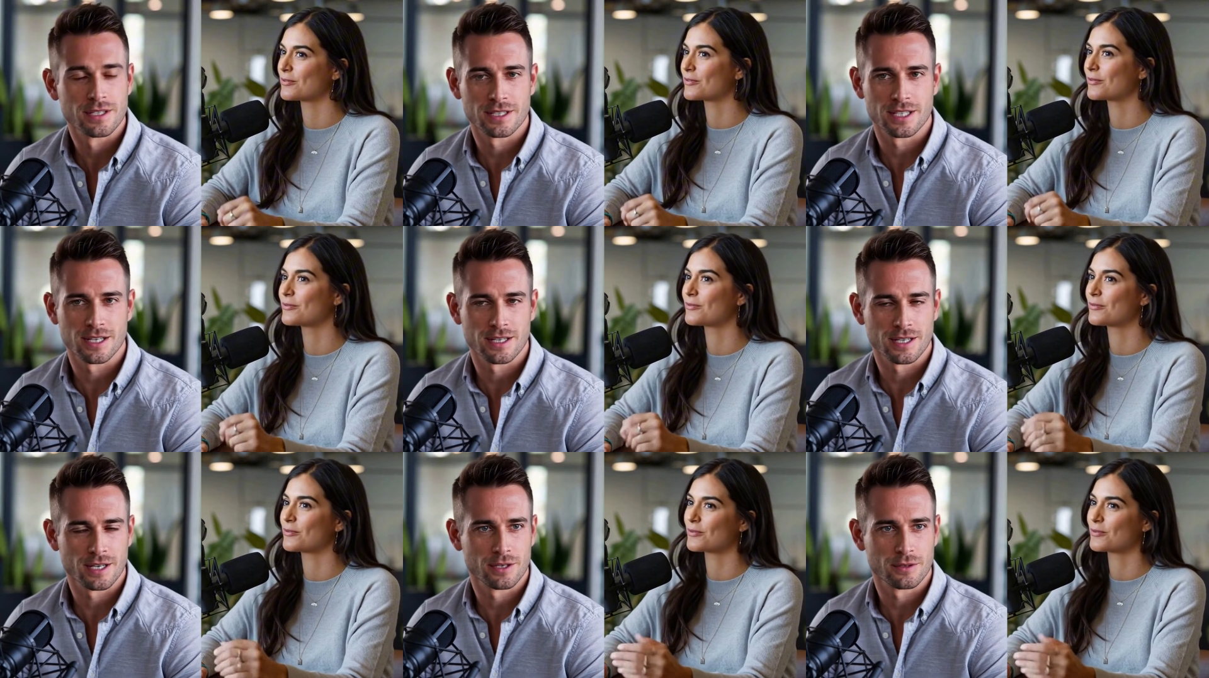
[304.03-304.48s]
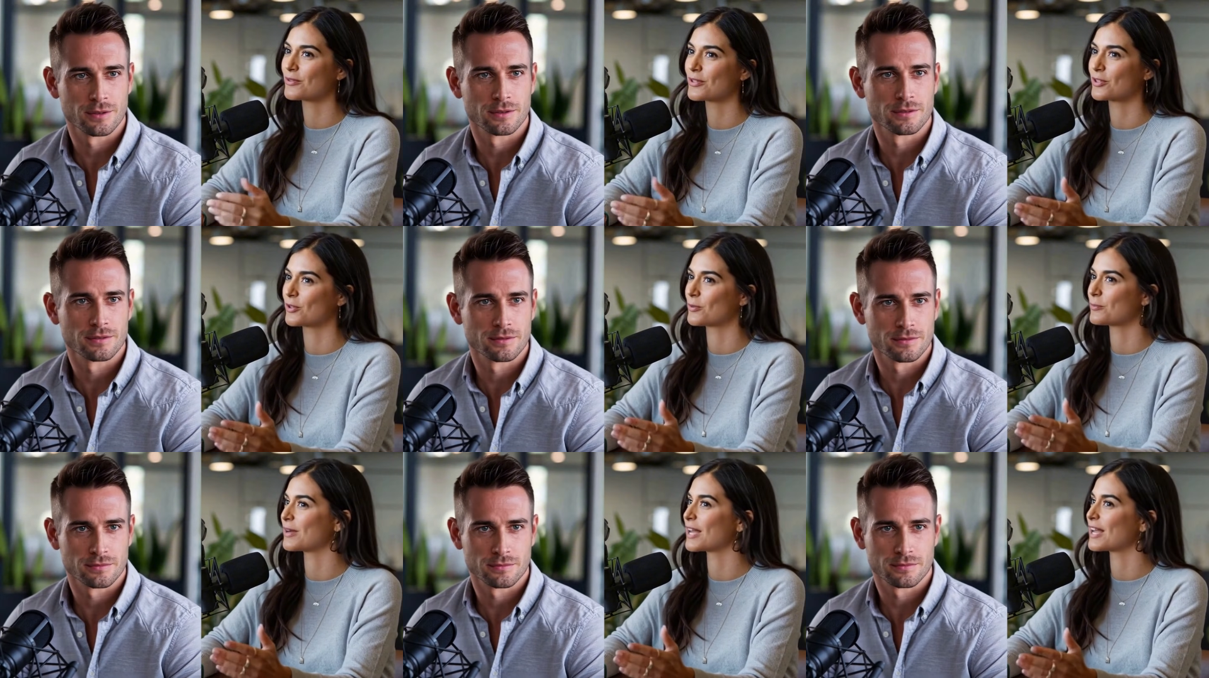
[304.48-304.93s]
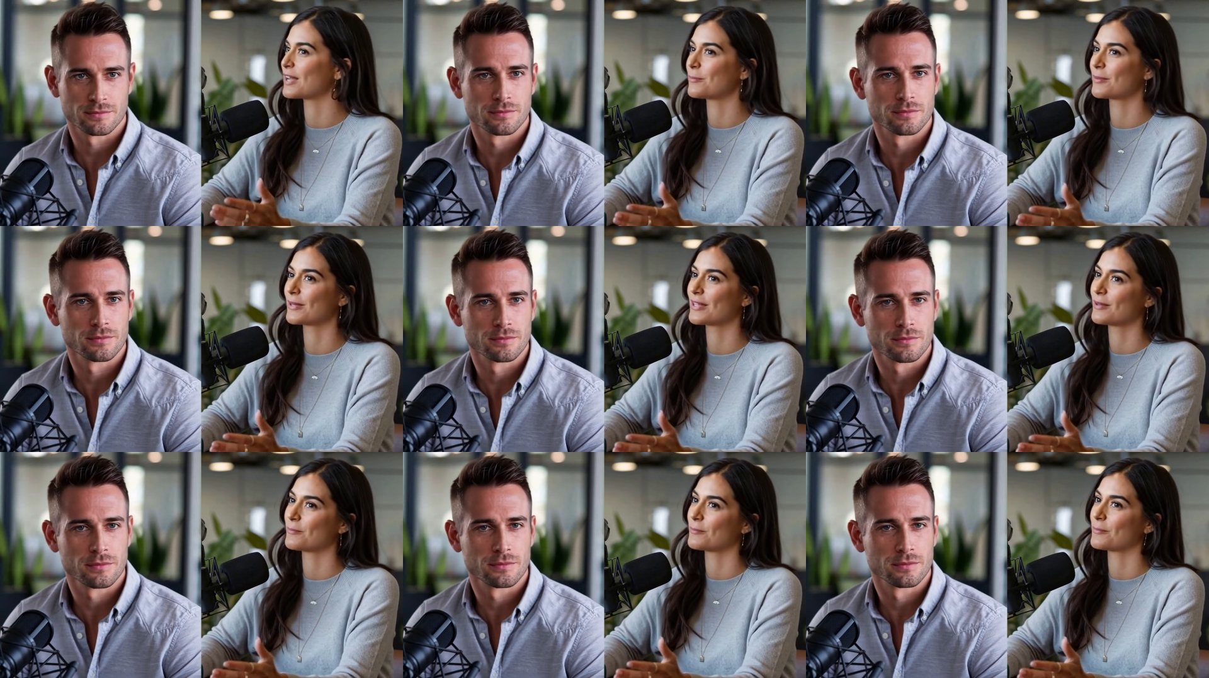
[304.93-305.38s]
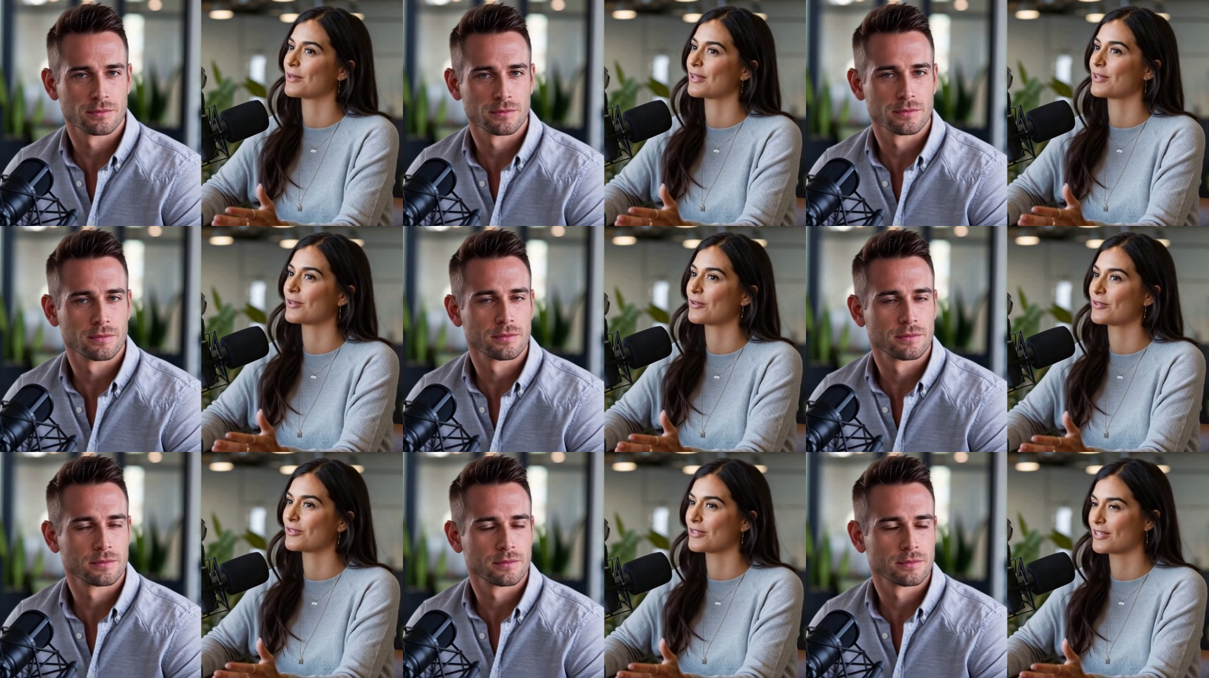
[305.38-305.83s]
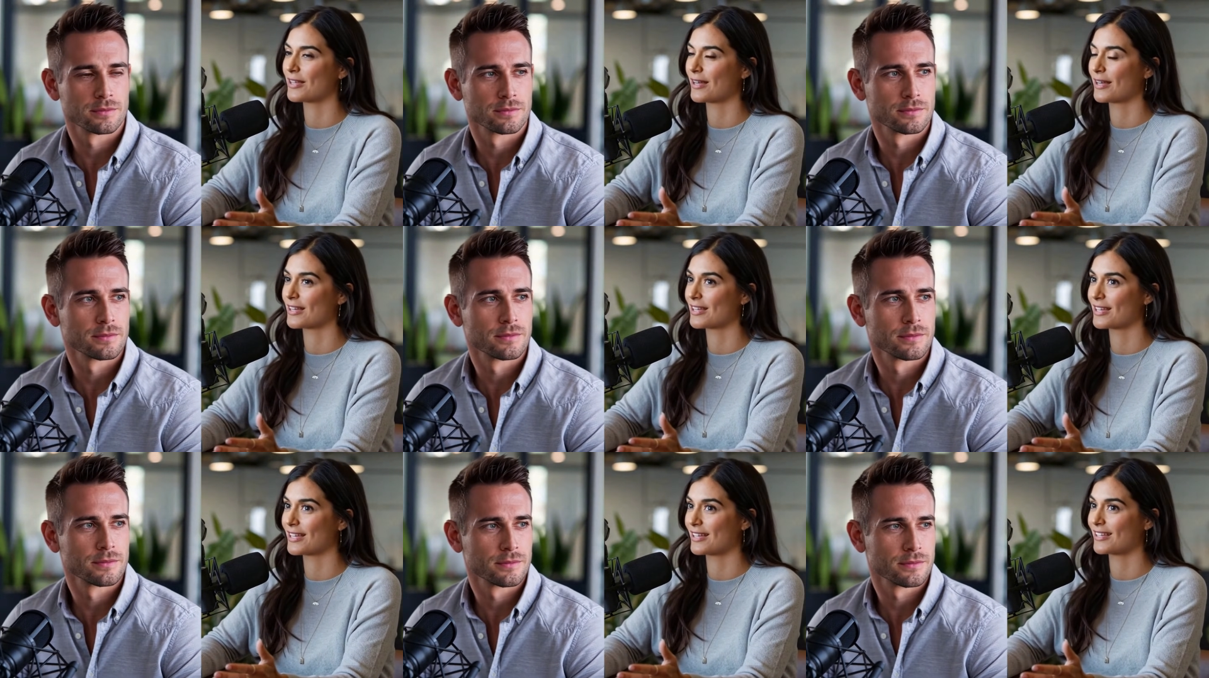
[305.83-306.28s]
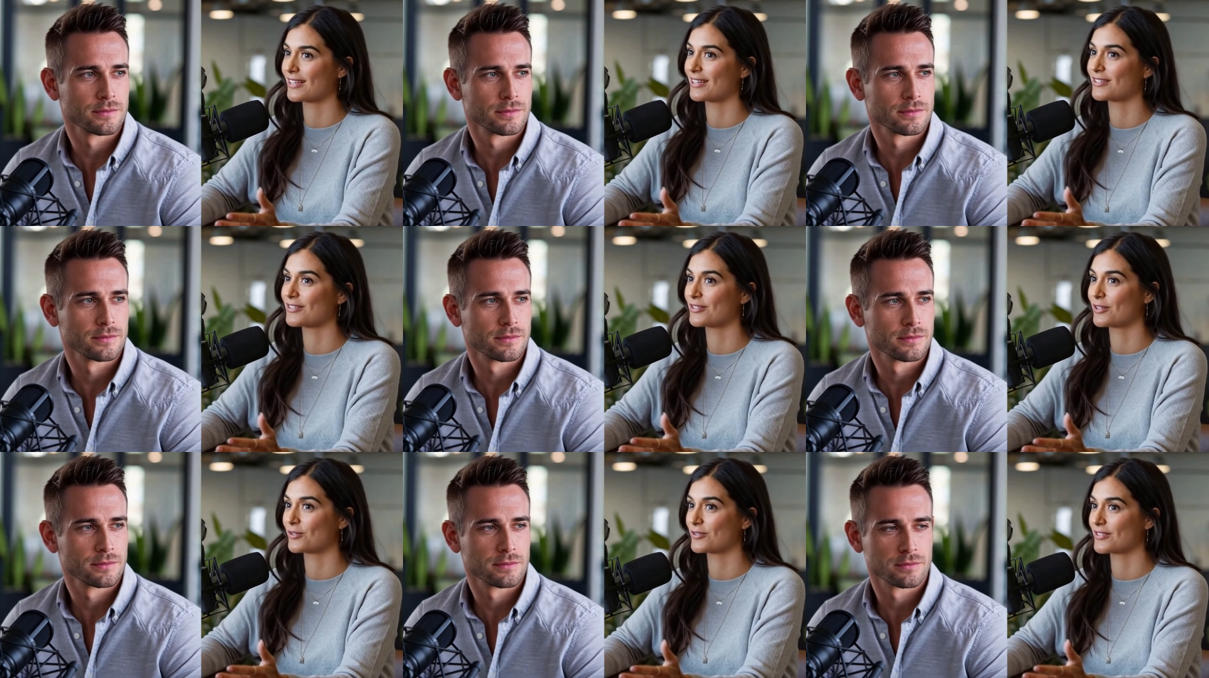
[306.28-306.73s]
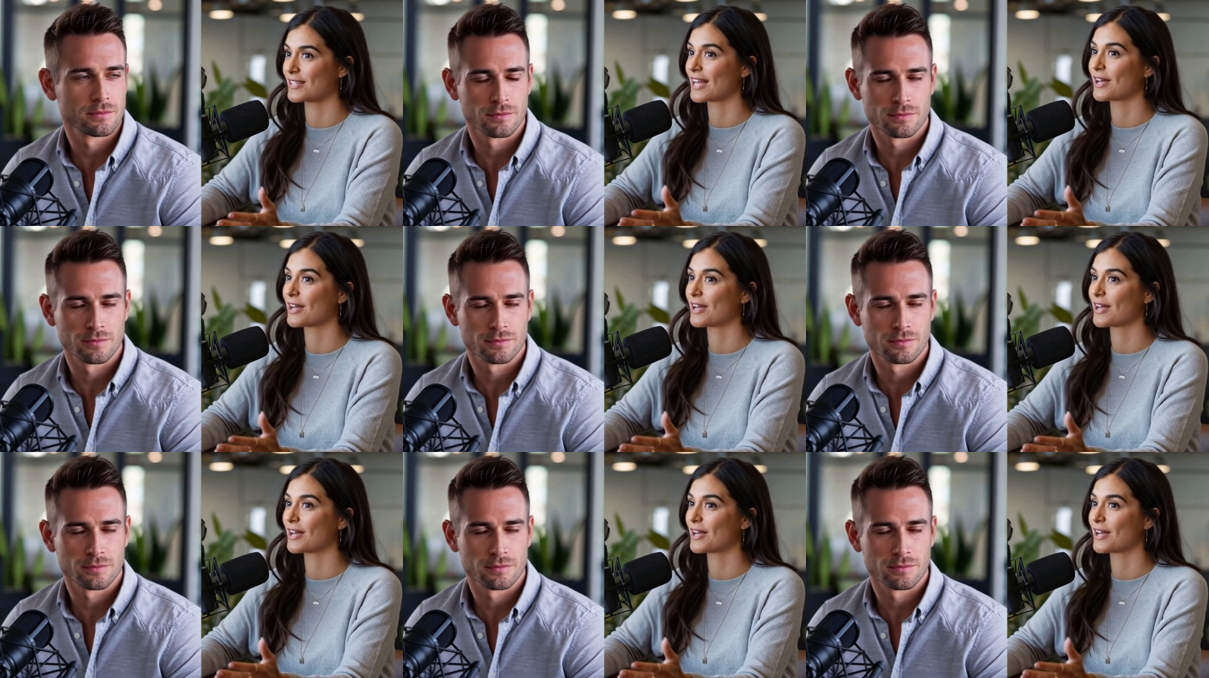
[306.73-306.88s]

Speaker 1: gut health. So popping a pill to ease those